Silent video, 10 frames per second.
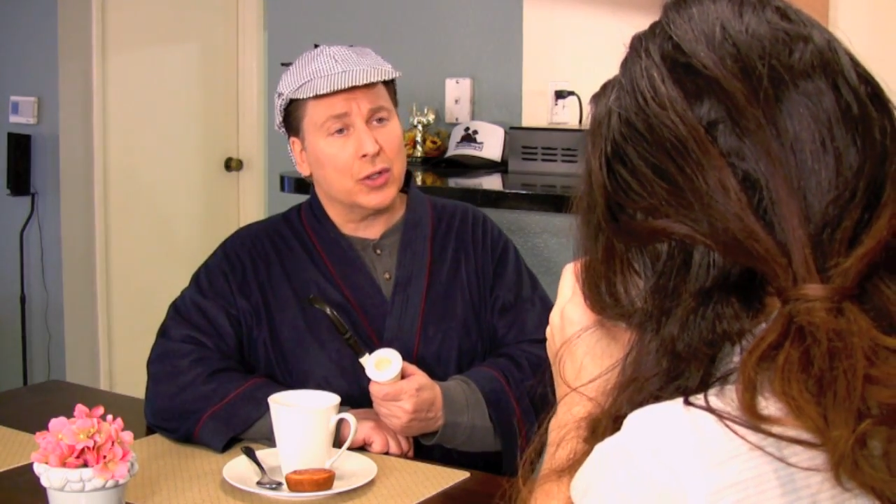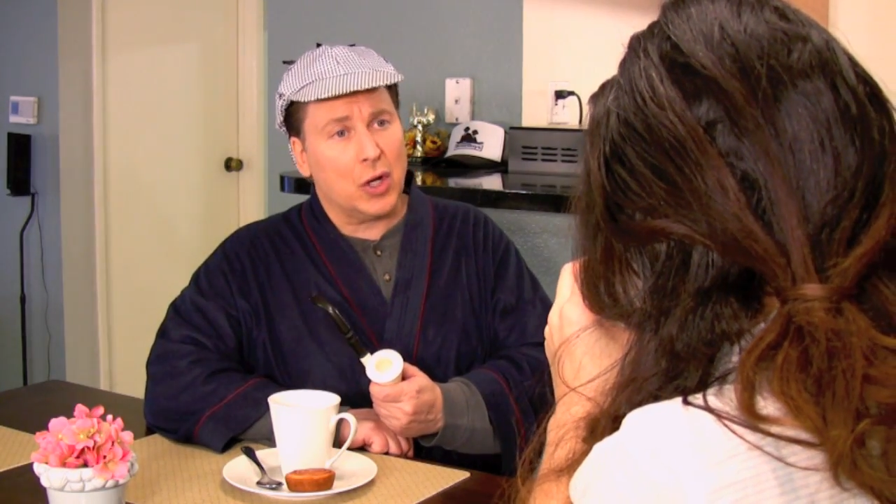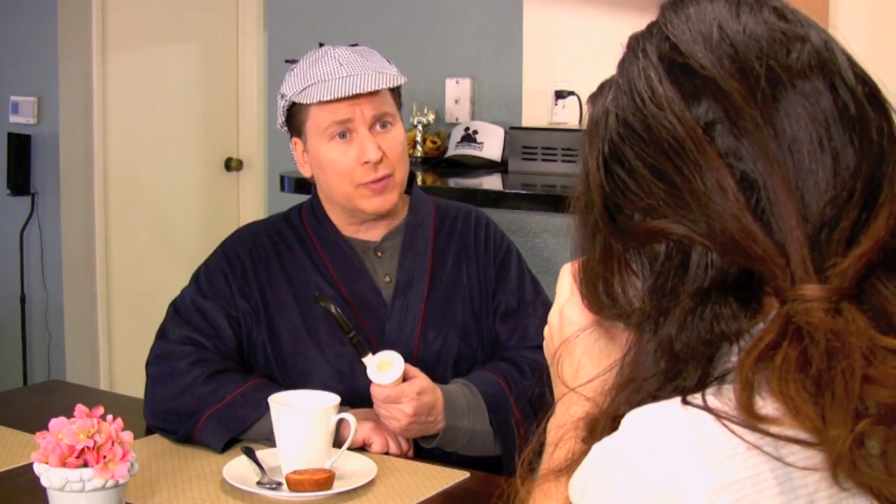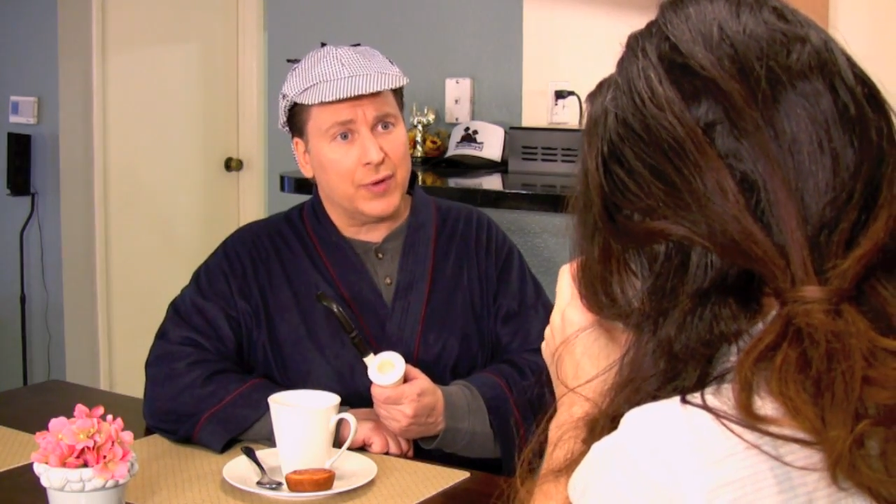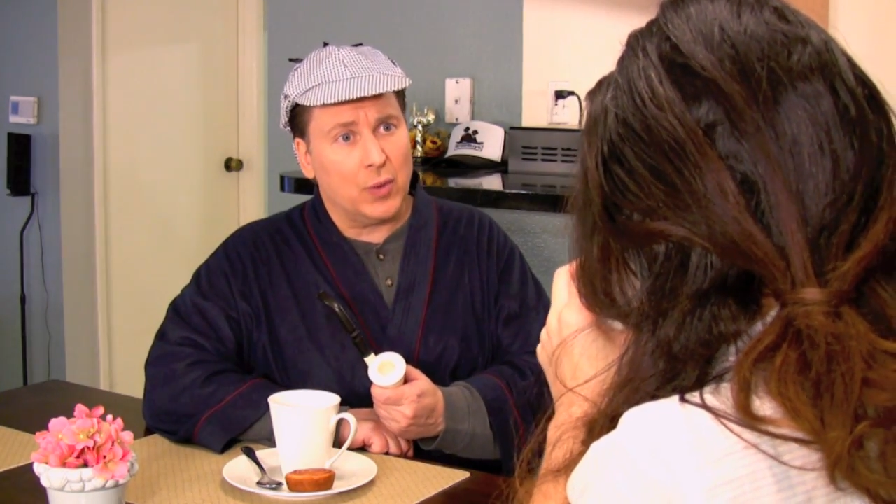
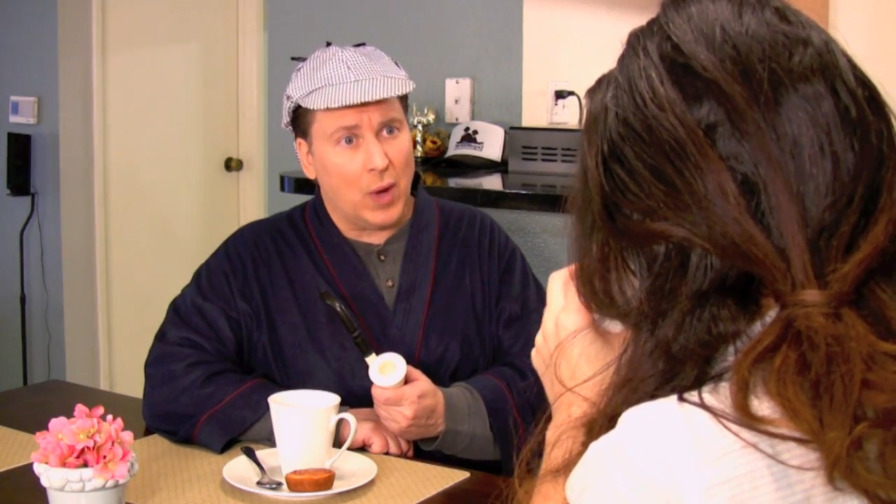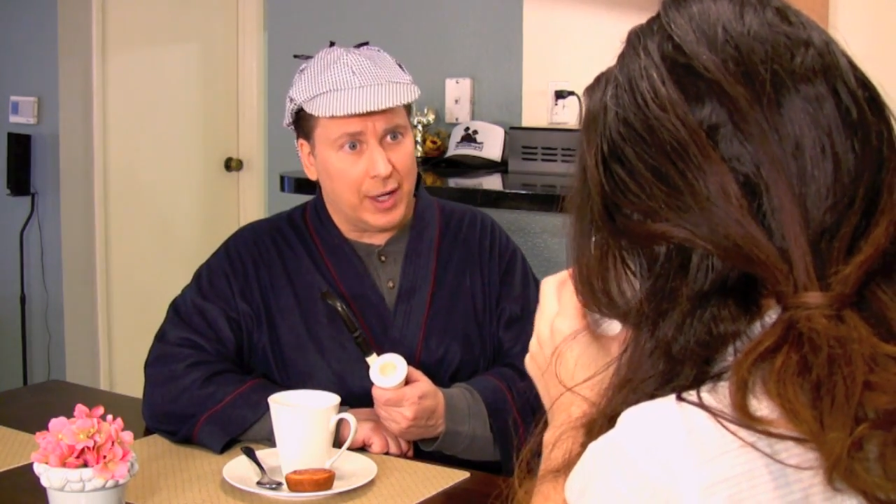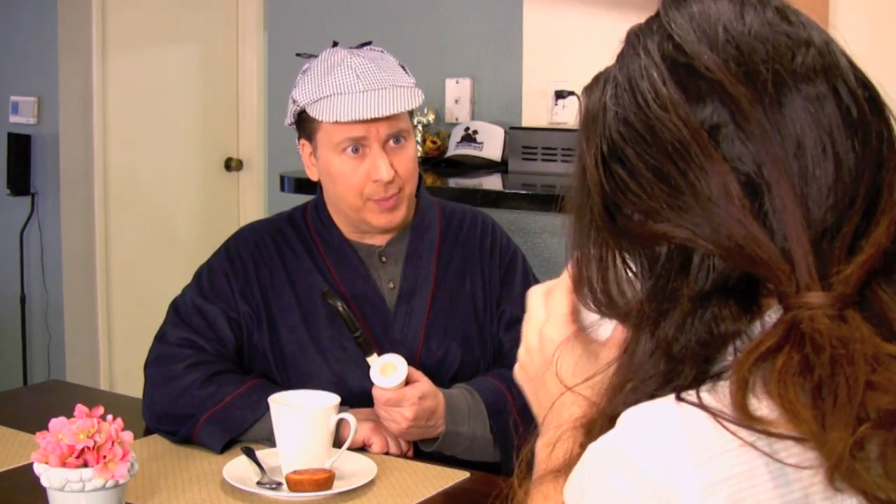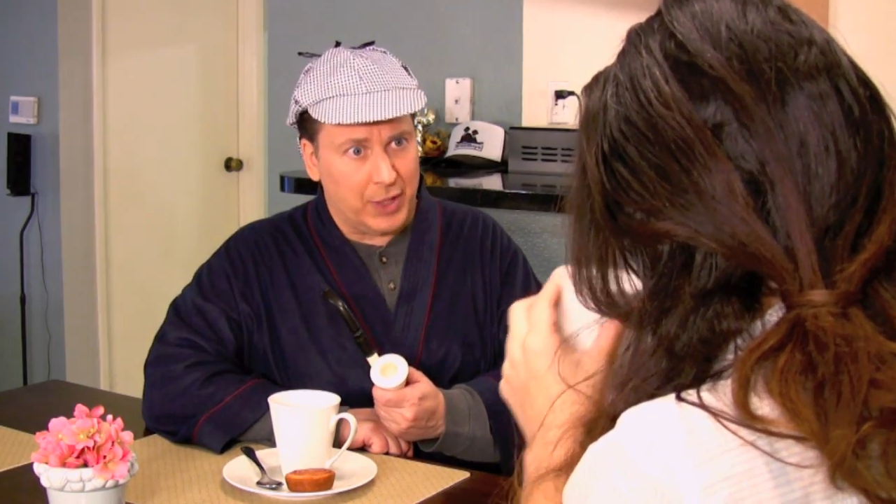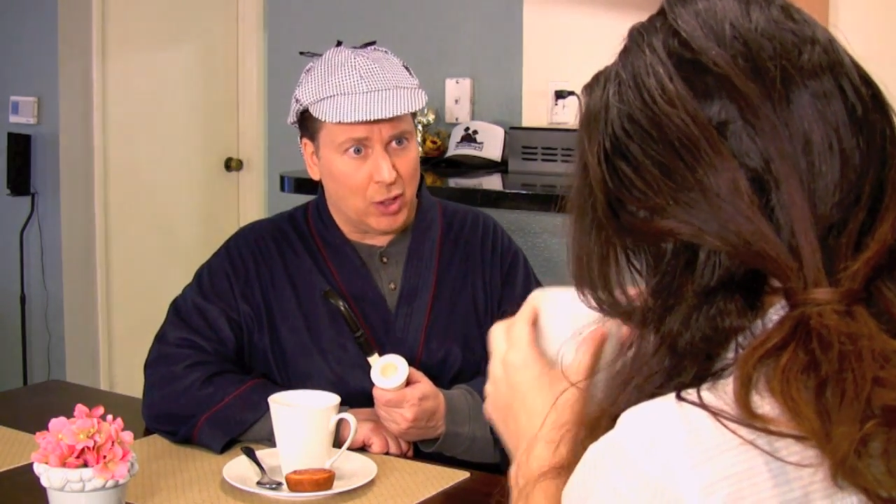girlfriend
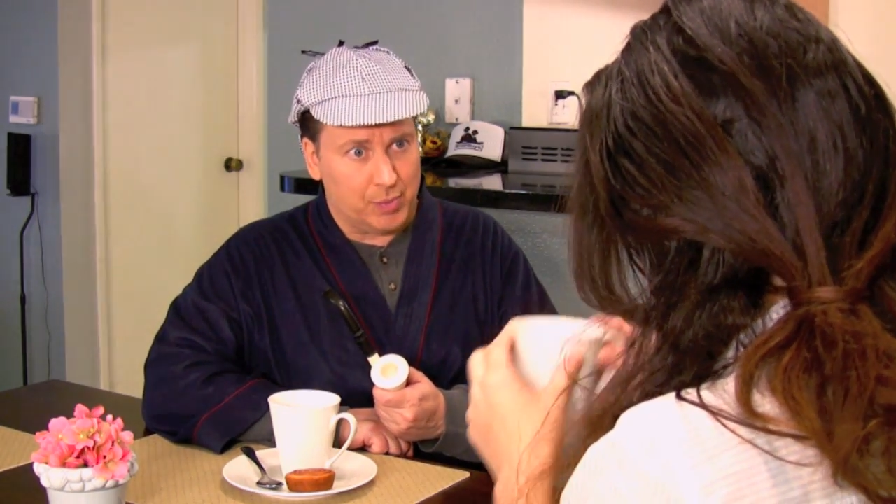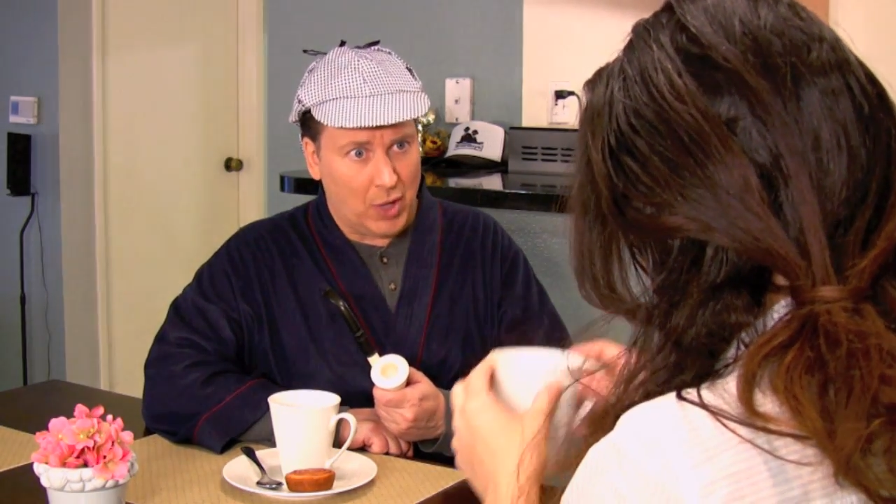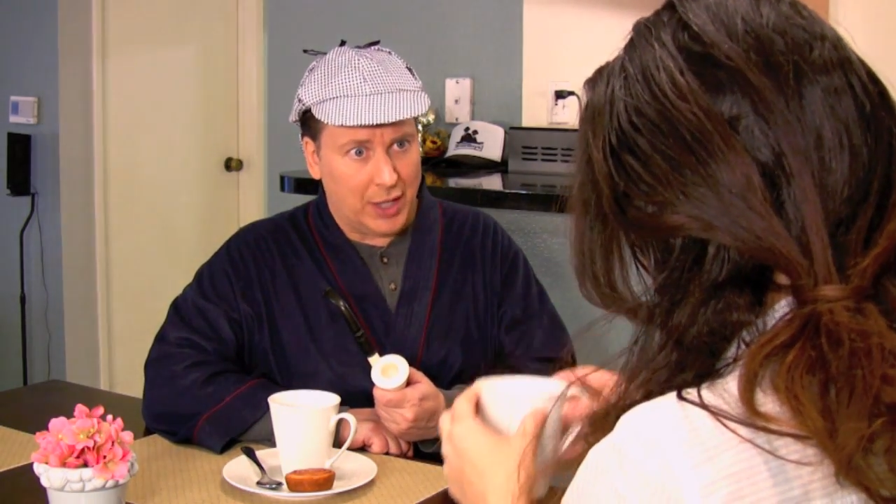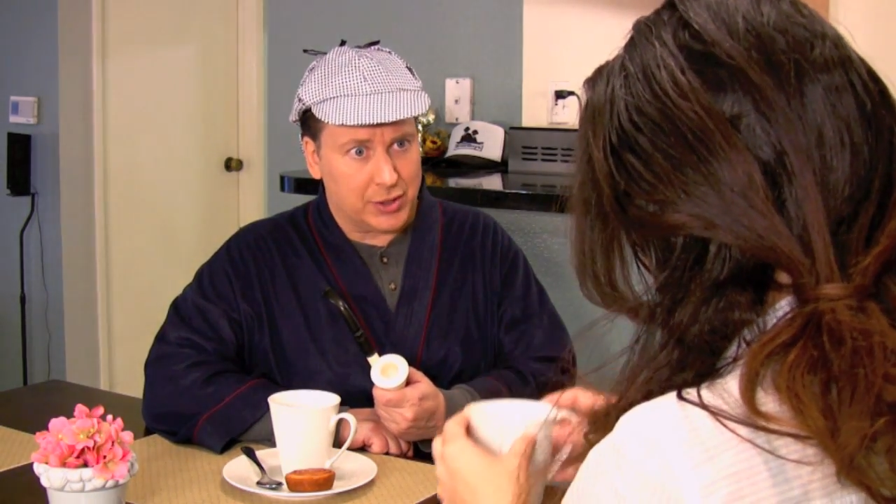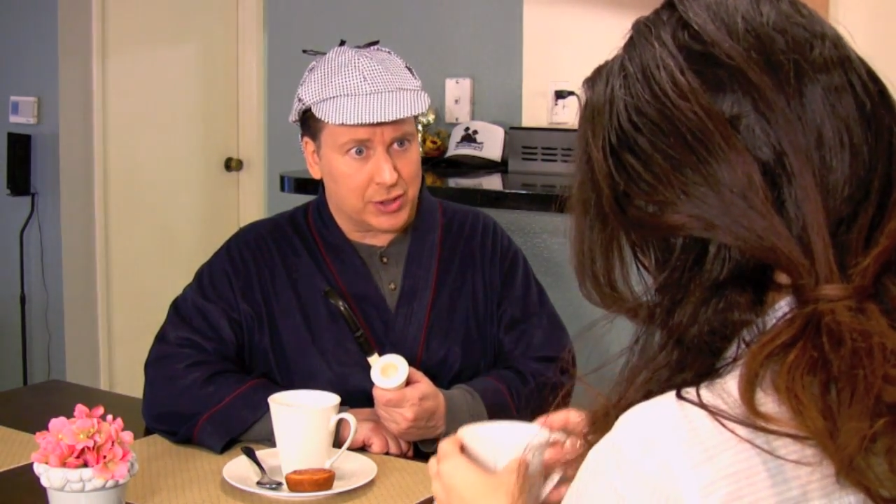wanted bigger
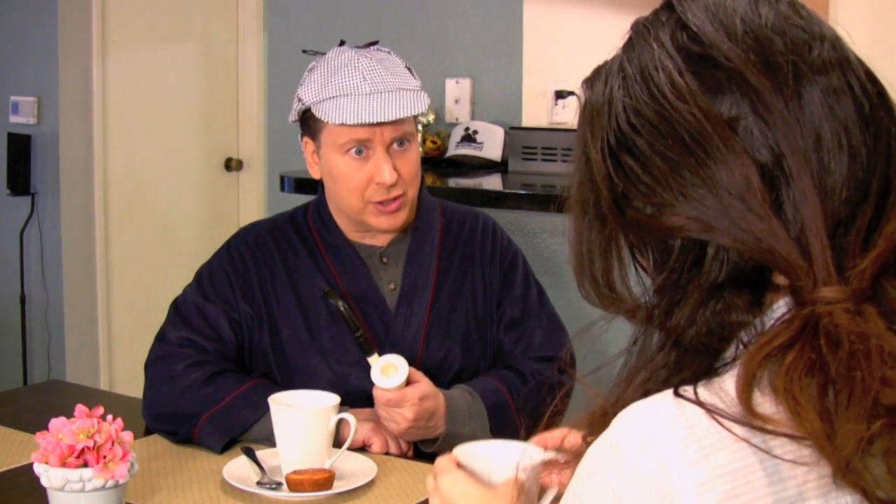breasts,